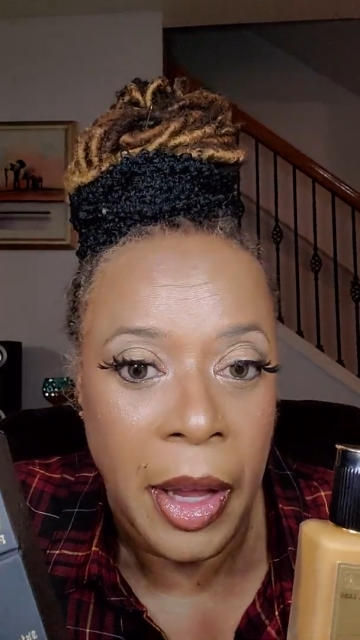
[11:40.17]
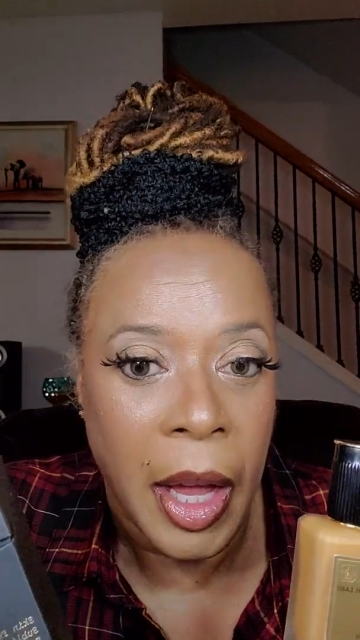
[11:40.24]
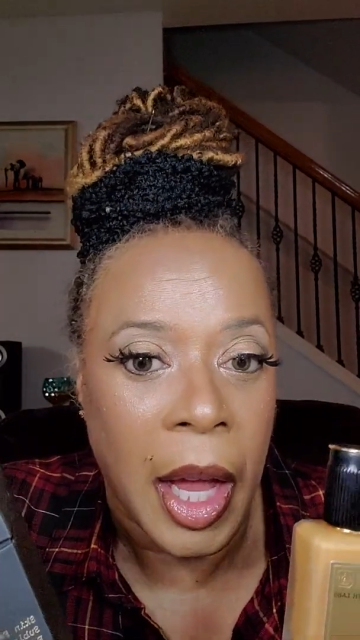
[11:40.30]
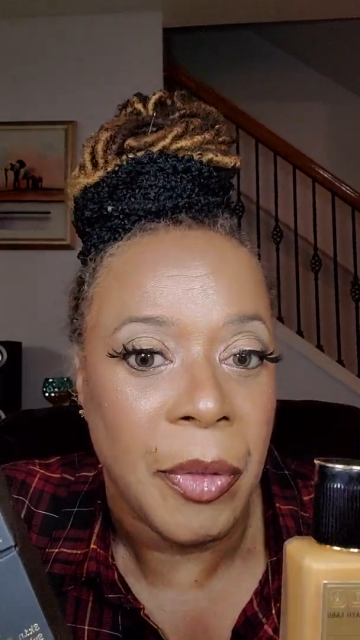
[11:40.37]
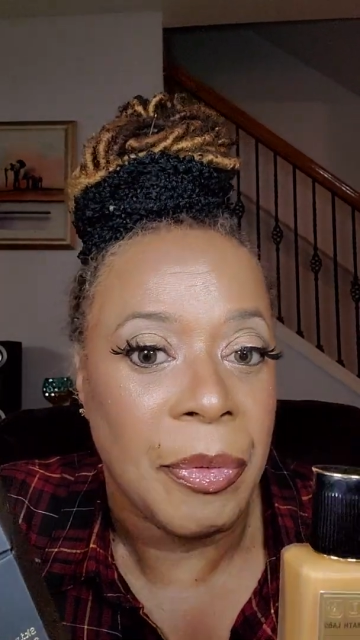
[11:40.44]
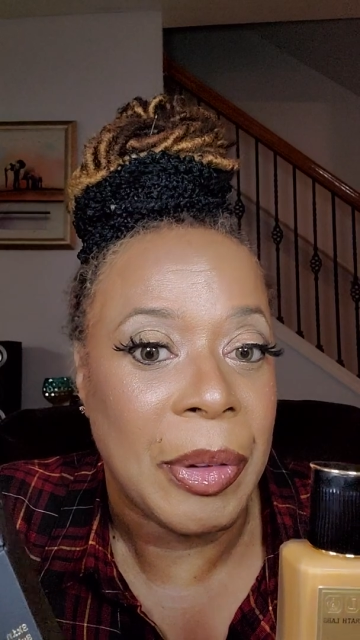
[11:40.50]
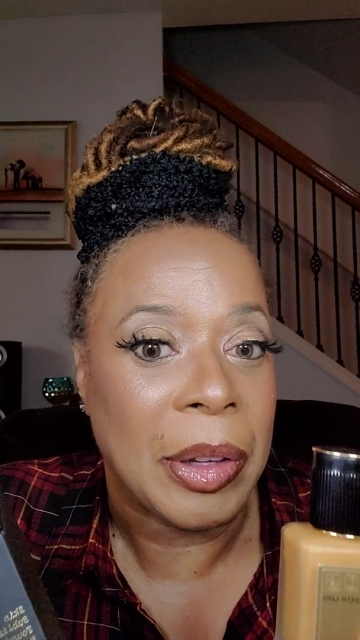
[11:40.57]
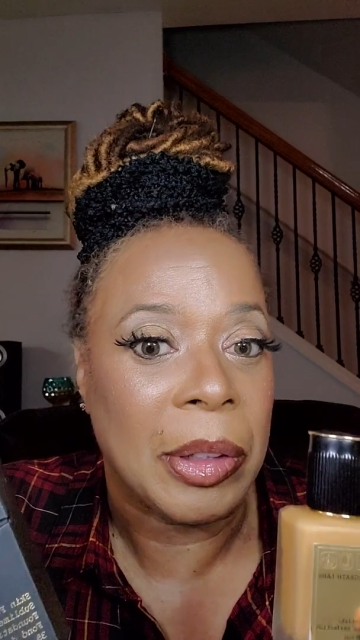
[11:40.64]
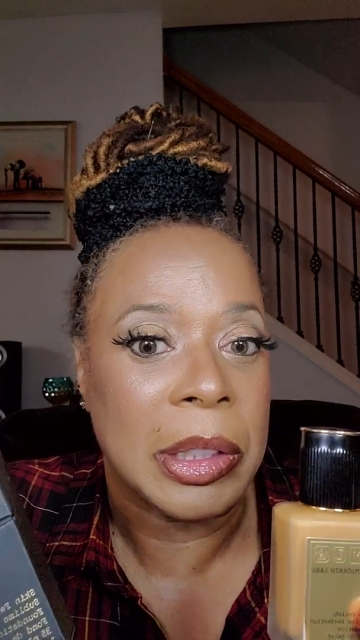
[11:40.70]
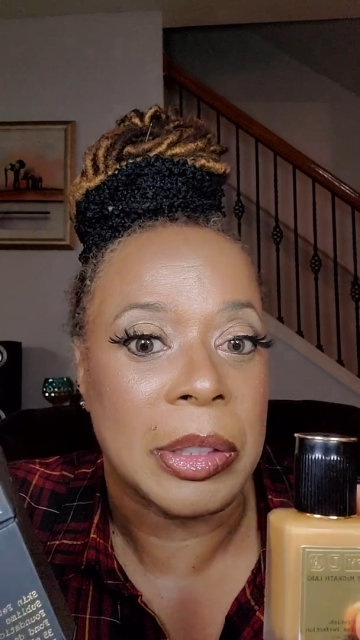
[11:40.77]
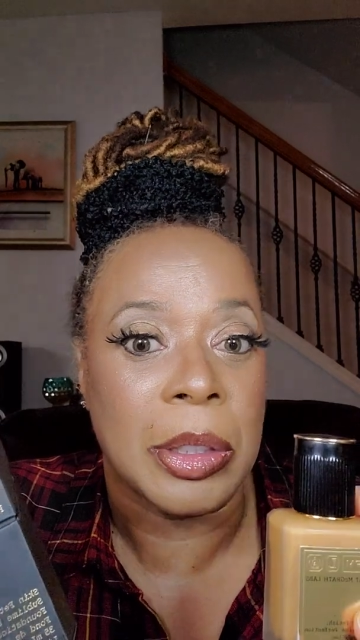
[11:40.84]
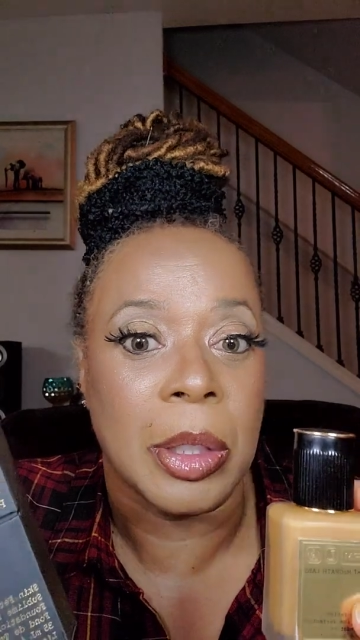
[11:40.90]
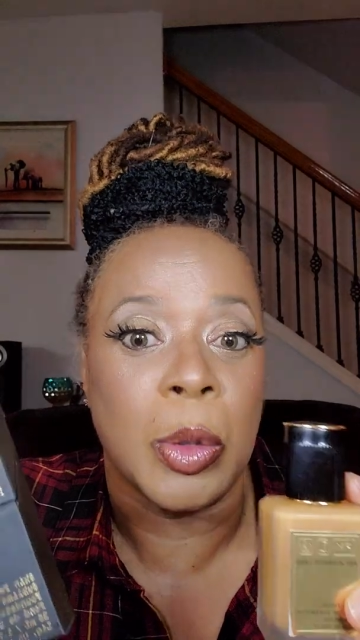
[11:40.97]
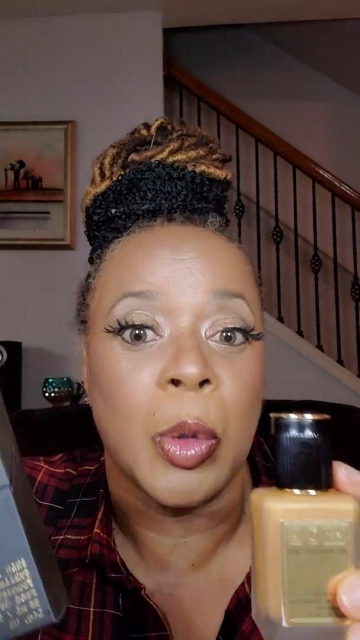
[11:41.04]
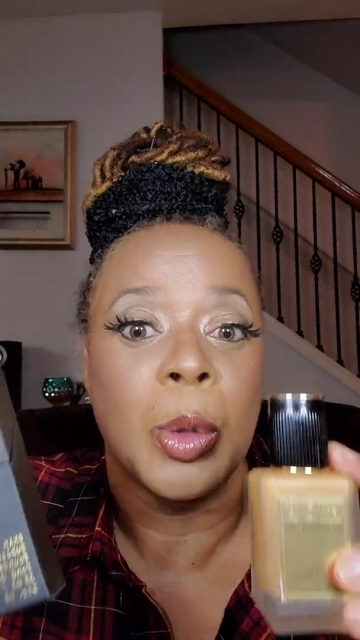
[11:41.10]
I feel
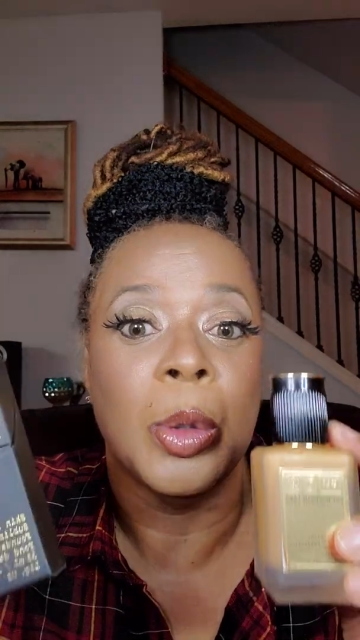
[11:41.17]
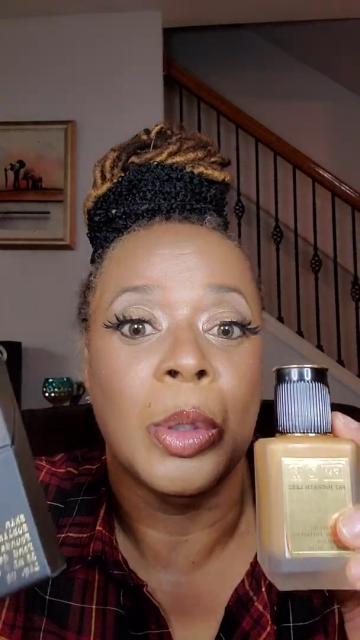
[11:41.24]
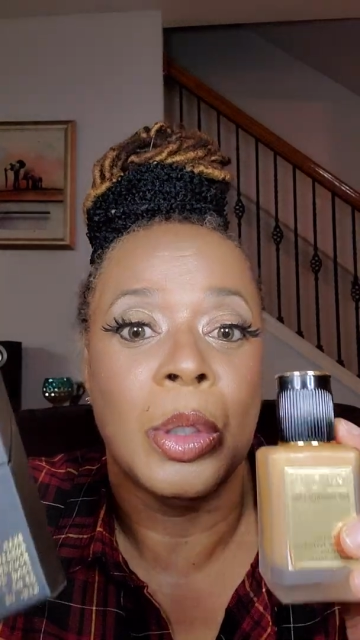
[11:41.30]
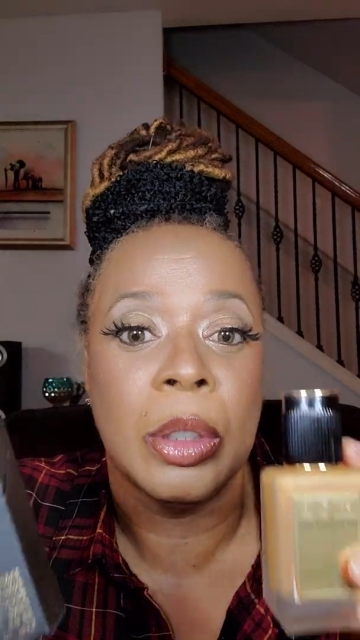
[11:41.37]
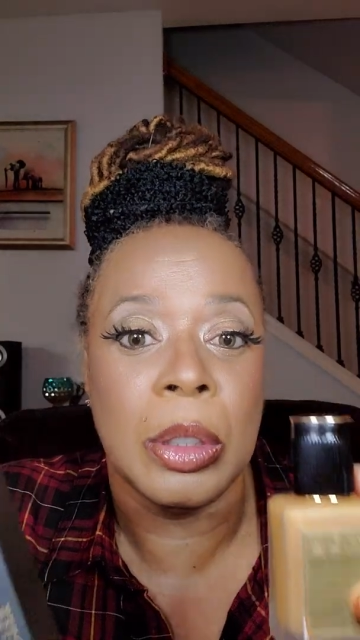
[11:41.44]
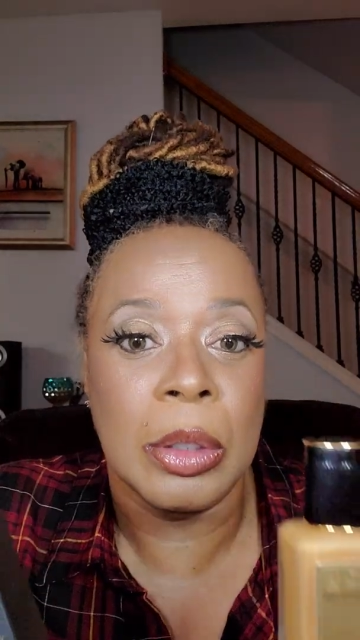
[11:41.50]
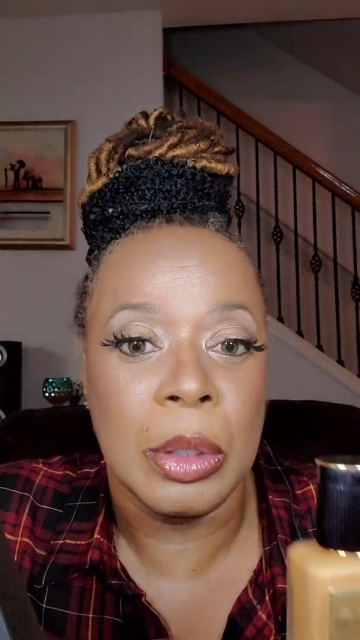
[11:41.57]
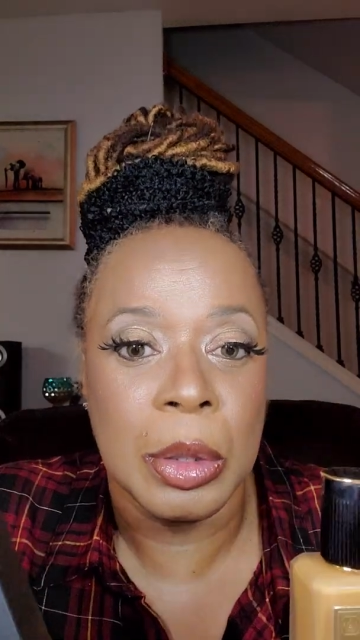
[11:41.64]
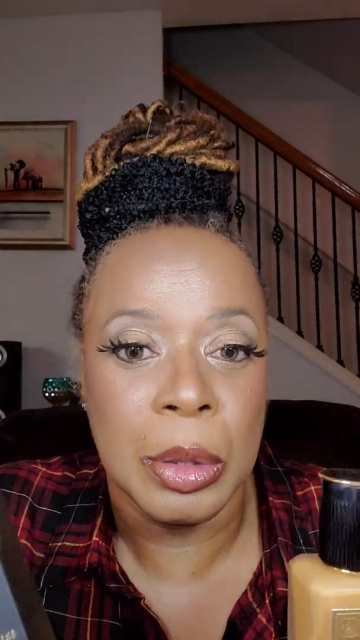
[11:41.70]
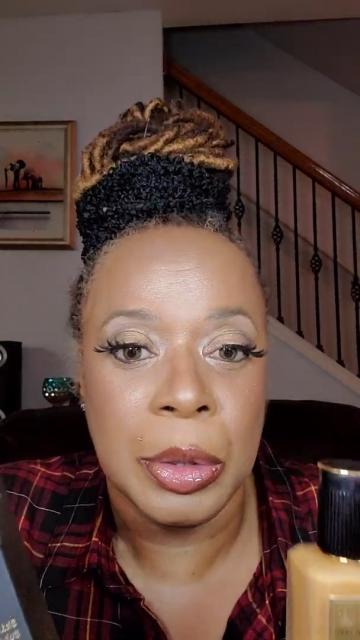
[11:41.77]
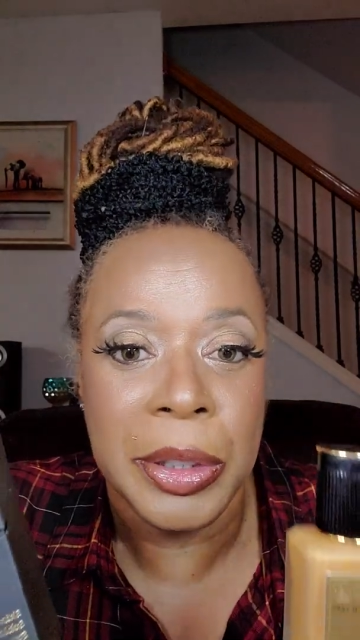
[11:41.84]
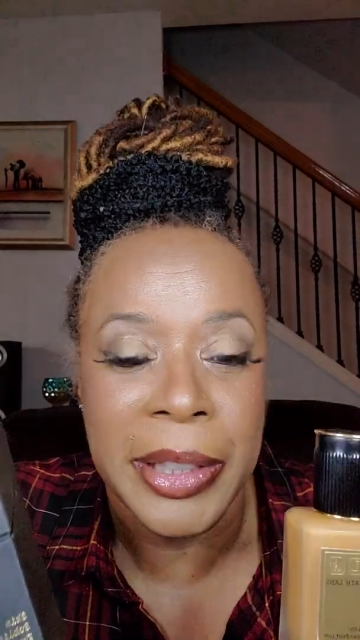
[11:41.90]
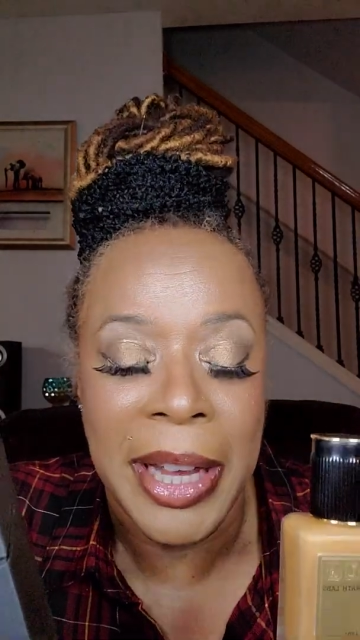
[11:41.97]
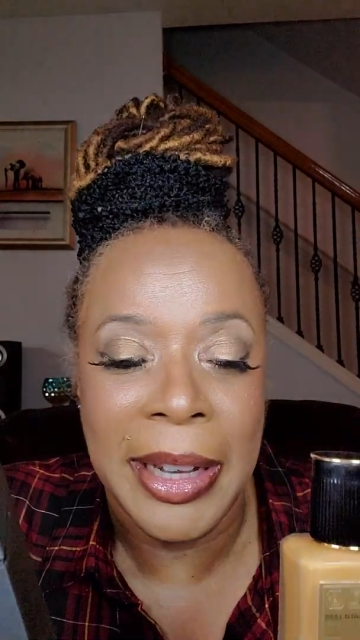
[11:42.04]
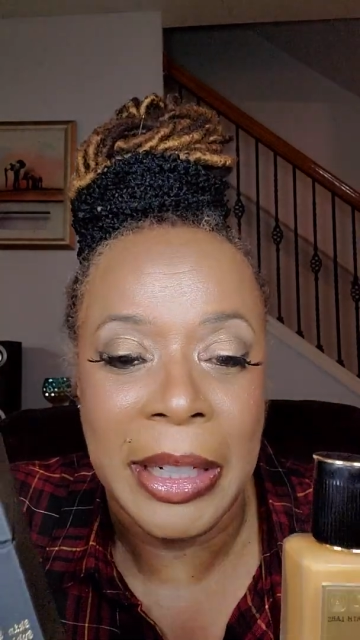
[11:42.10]
it's a little too
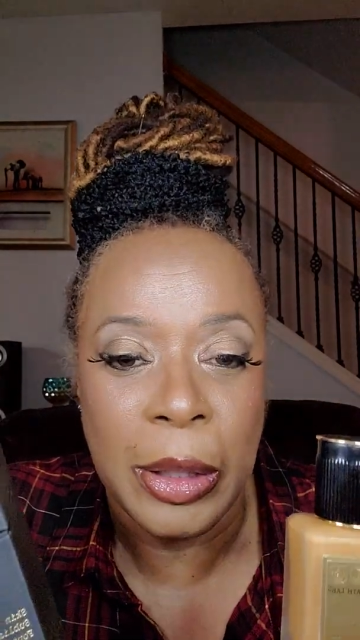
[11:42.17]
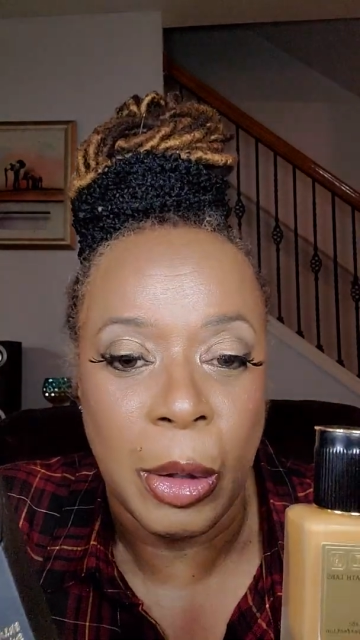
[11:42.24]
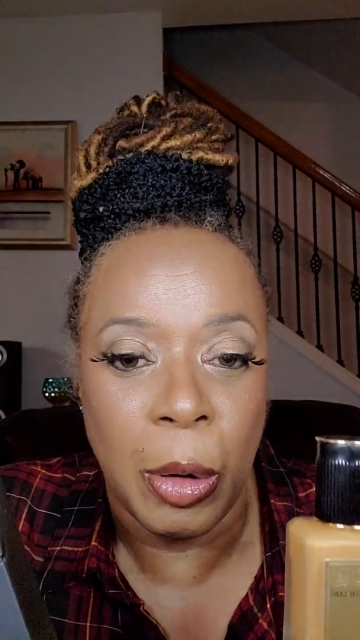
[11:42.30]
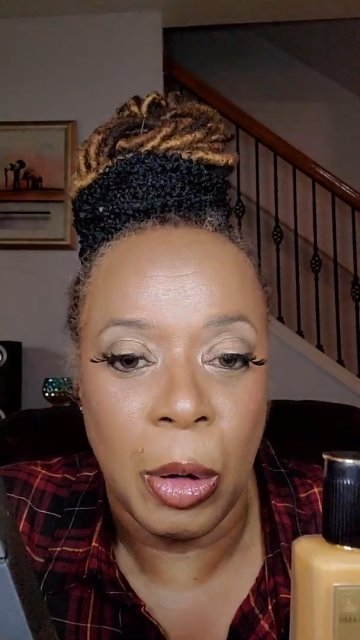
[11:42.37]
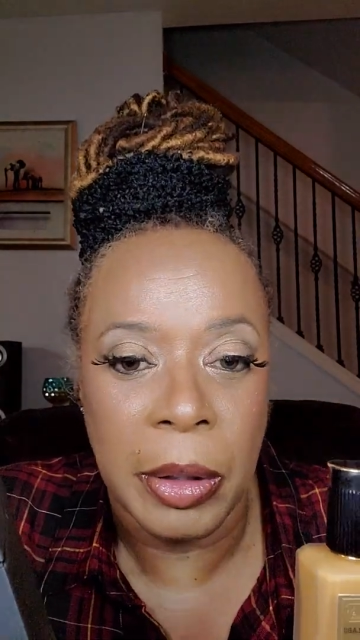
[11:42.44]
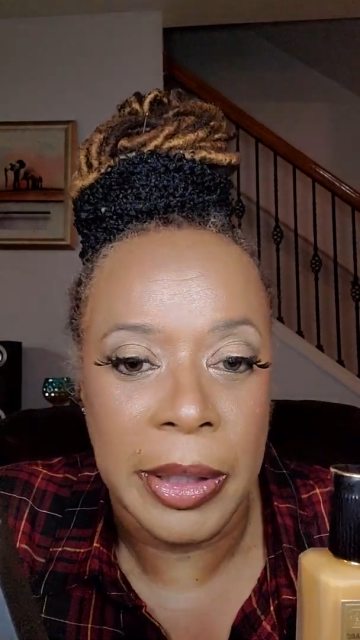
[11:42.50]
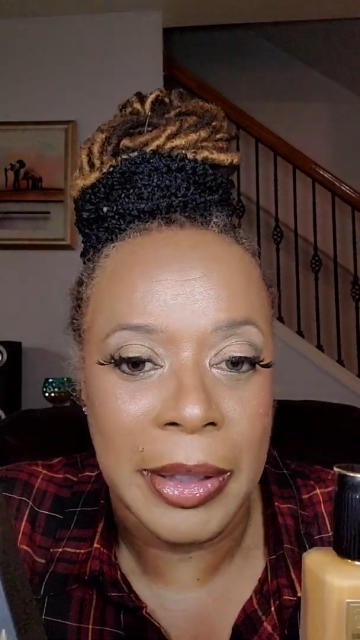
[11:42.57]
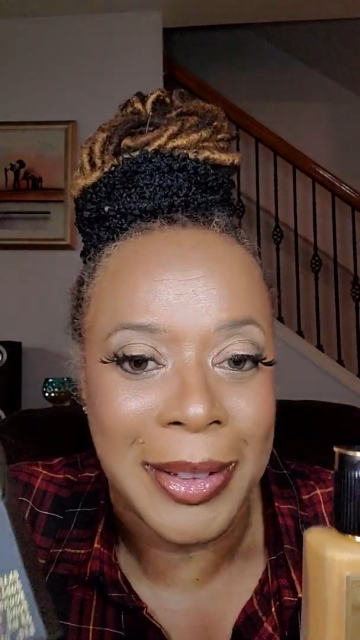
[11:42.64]
shiny and oily.